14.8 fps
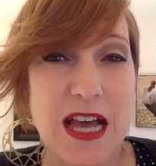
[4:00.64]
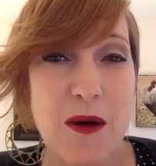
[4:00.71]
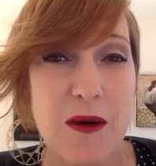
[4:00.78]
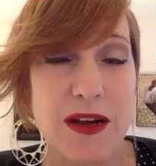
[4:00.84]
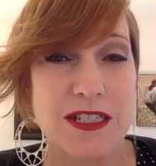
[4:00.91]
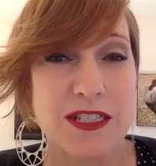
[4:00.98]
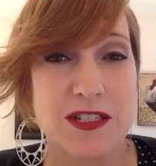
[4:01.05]
how
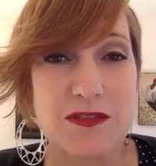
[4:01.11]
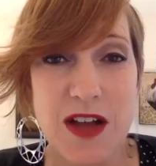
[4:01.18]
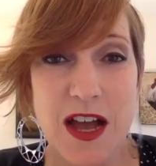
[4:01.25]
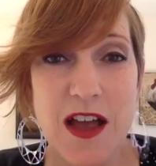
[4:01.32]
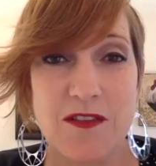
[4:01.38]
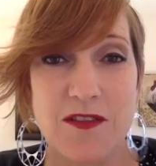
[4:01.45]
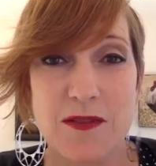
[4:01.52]
I
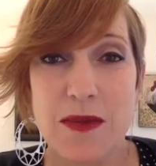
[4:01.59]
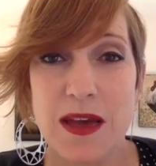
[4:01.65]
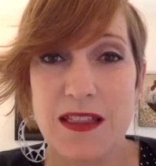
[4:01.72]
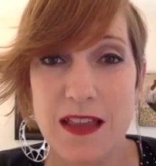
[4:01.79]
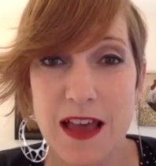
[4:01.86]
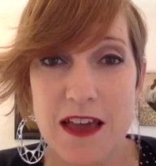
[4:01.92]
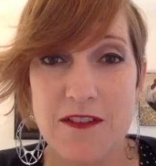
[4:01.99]
survived my
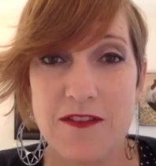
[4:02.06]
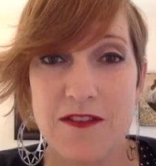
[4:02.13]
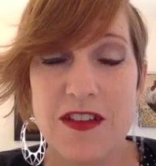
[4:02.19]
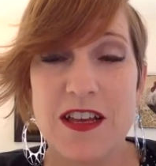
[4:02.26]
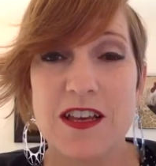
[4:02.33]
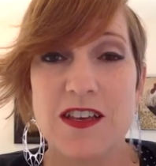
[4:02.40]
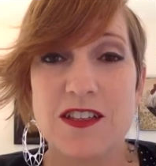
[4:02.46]
life
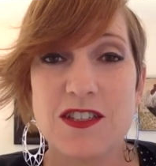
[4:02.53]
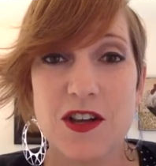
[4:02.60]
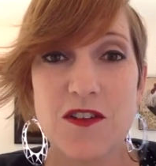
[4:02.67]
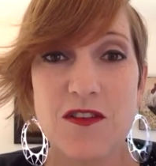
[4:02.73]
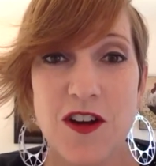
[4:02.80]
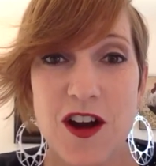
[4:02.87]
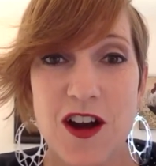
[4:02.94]

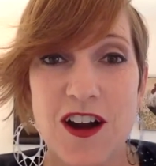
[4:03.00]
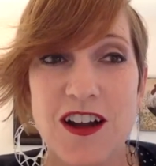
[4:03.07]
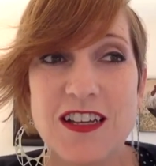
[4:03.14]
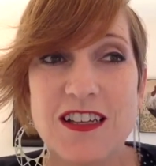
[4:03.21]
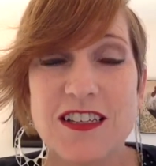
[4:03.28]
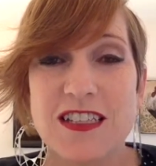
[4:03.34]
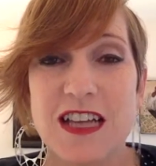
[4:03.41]
so far.
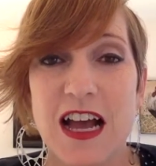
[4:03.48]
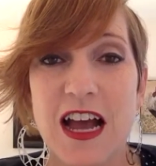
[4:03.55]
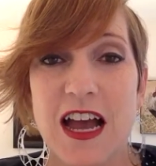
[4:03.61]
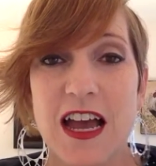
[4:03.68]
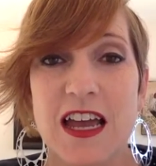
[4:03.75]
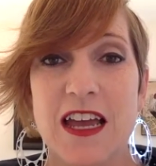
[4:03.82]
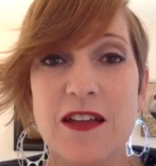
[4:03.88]
Is
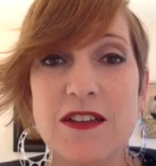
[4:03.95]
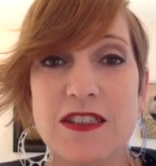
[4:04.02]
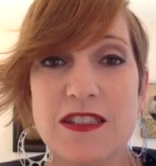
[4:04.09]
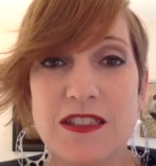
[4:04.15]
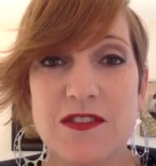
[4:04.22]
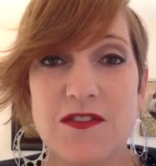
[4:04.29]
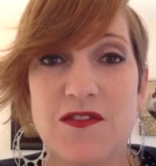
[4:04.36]
I
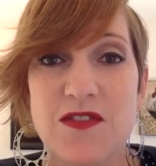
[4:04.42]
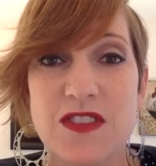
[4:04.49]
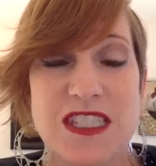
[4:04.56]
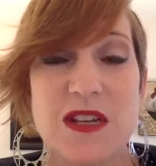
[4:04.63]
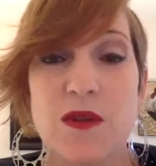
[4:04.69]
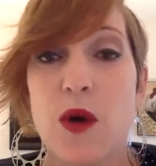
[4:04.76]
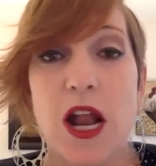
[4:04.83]

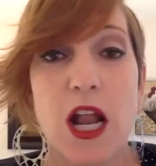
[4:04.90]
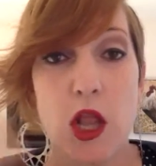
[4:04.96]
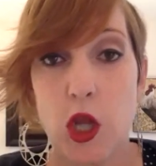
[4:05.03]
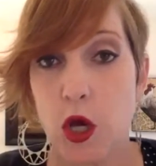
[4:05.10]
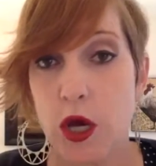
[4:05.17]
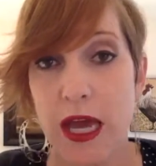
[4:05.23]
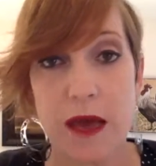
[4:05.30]
didn't want to
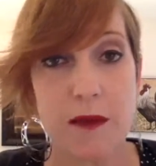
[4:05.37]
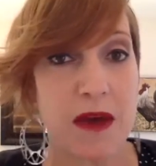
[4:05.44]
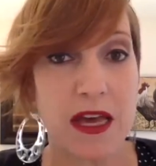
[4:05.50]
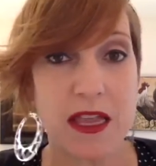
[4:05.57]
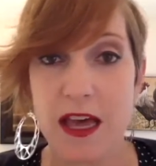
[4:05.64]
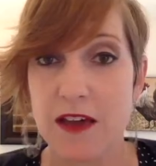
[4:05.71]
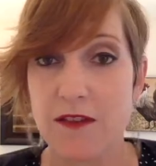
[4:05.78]
look at
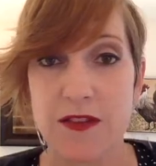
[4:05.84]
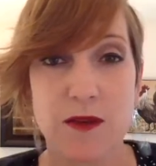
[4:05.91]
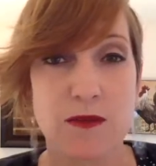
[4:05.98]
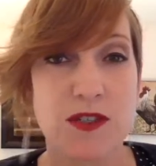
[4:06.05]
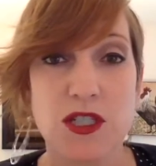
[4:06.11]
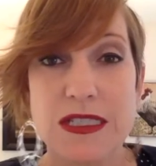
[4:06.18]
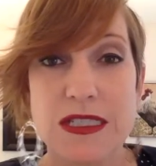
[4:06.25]
my life. It
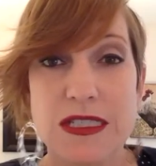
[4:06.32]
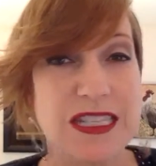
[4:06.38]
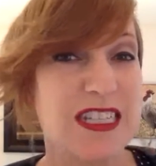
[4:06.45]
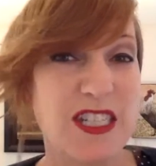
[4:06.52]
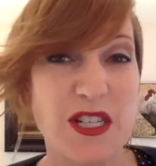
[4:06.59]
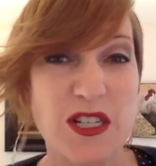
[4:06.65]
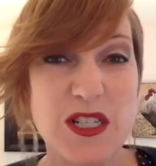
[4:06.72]
was just
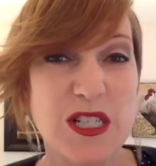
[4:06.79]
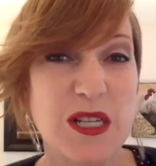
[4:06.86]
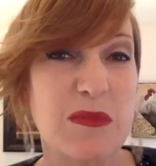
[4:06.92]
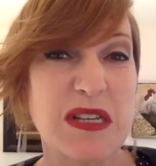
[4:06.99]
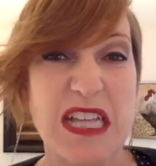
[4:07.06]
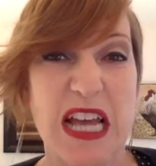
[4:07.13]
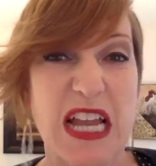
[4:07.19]
easier to
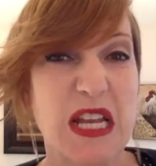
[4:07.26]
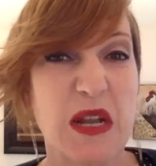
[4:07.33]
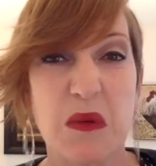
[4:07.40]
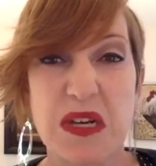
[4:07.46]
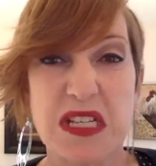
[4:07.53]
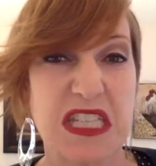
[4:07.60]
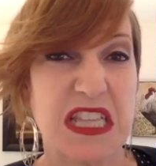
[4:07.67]
pretend
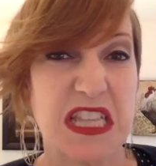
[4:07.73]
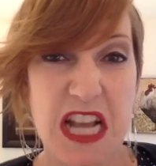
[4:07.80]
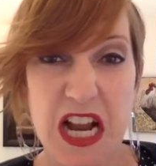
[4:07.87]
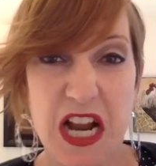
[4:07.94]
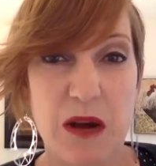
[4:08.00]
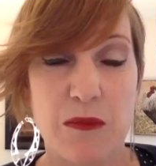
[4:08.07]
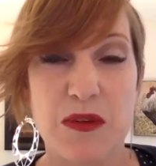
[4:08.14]
it wasn't
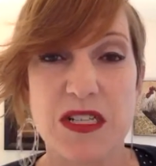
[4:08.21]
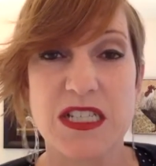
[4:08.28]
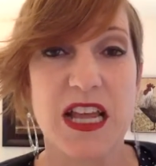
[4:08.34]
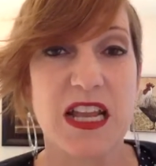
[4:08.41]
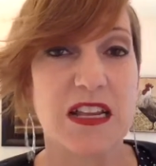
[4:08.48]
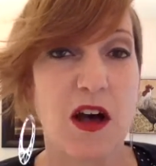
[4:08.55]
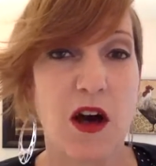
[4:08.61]
there,
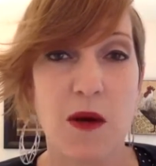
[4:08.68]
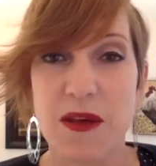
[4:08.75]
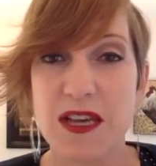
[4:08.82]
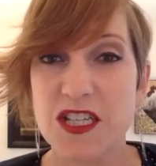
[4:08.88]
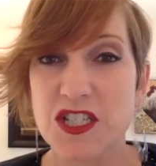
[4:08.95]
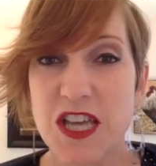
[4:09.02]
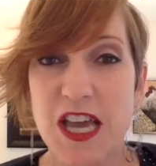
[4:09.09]
pretend all
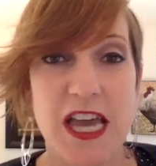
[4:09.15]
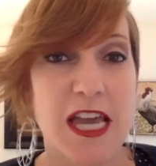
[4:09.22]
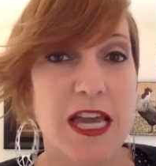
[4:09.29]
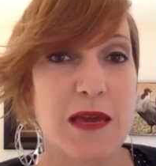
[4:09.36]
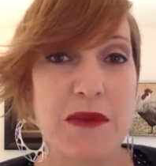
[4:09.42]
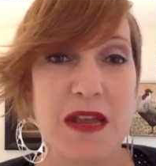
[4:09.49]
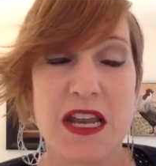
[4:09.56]
my
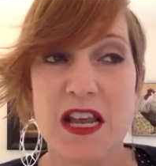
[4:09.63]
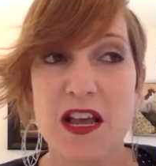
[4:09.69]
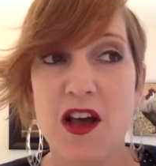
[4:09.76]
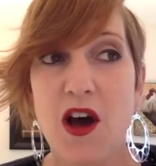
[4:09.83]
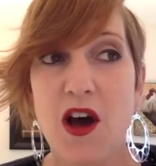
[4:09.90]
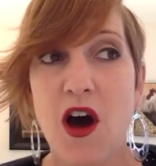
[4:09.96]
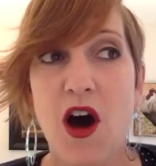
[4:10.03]
shame and
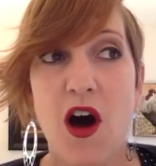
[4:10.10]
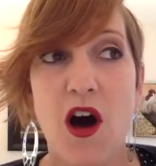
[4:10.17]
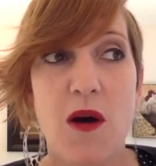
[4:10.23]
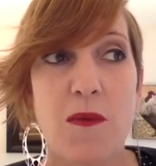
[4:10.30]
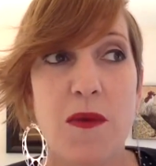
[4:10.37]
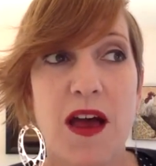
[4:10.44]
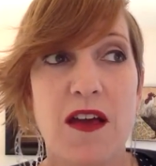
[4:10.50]

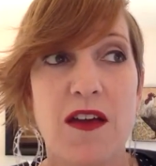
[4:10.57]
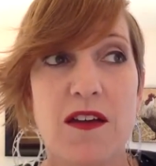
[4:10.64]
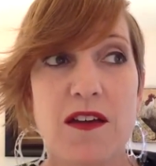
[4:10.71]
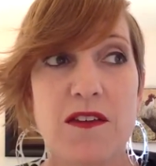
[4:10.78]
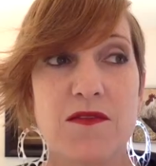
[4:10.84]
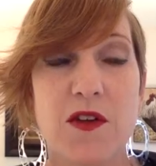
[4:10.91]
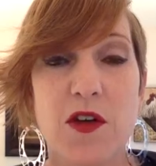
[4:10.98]
all
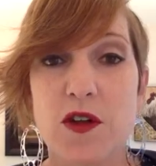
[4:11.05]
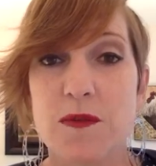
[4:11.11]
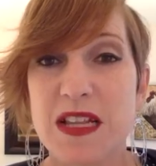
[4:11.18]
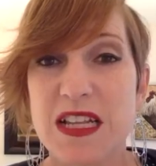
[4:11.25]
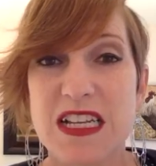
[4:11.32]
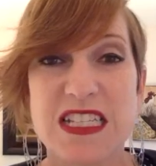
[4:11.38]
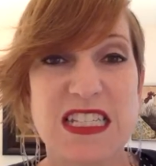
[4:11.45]
my
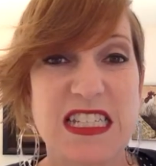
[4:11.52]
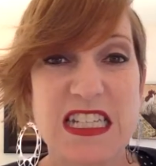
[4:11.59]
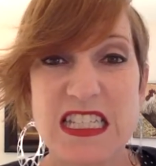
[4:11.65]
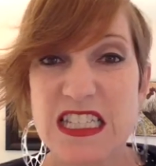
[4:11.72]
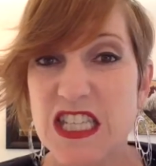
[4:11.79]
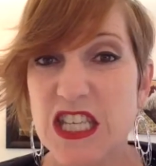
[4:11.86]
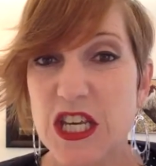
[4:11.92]
vulnerabilities and
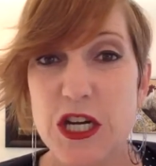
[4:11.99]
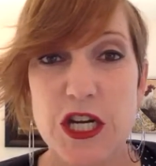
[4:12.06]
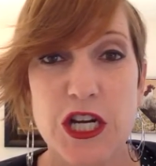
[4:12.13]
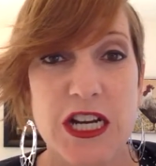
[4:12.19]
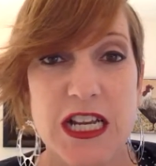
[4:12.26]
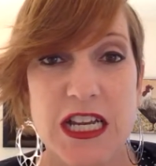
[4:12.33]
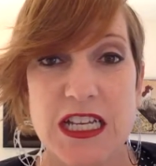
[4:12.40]

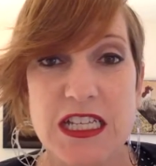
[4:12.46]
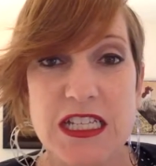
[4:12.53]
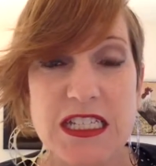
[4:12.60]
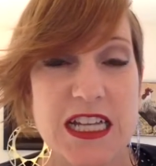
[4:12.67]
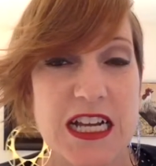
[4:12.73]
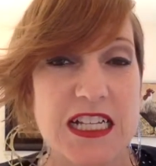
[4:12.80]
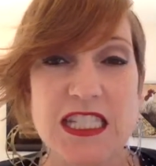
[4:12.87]

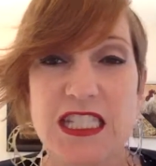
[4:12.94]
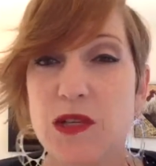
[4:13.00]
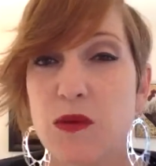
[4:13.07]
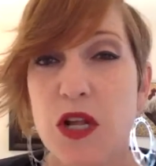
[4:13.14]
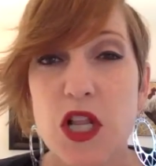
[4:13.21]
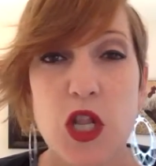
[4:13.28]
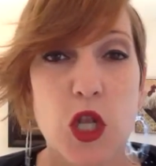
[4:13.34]
insecurities. I just
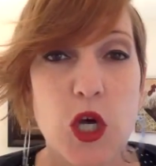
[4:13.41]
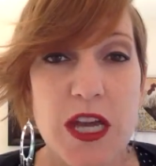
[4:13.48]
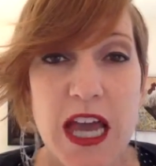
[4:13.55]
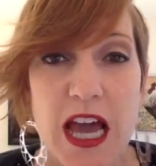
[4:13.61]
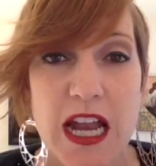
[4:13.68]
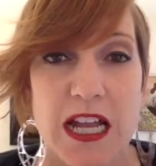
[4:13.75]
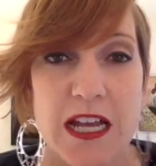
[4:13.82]
didn't want to look
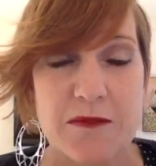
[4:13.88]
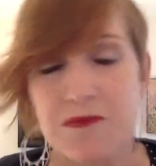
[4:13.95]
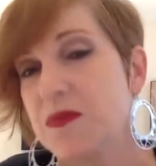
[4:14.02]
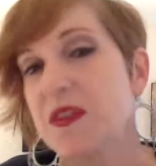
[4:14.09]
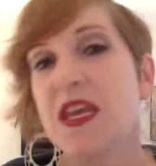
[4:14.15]
at it.